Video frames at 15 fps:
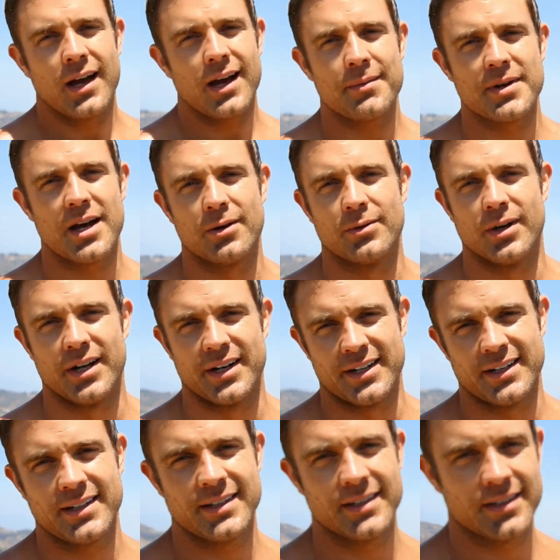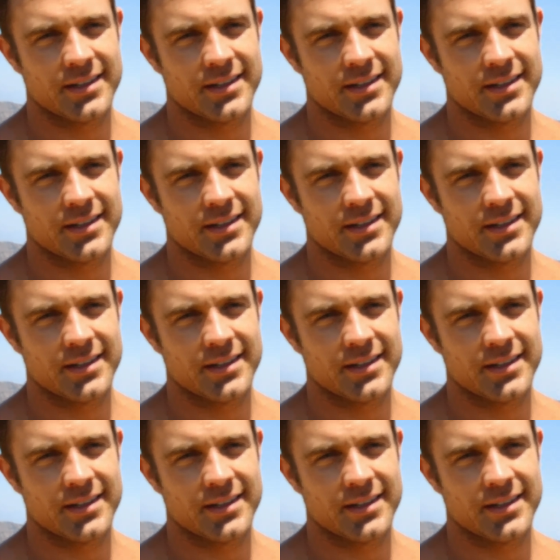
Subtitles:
I'm not running.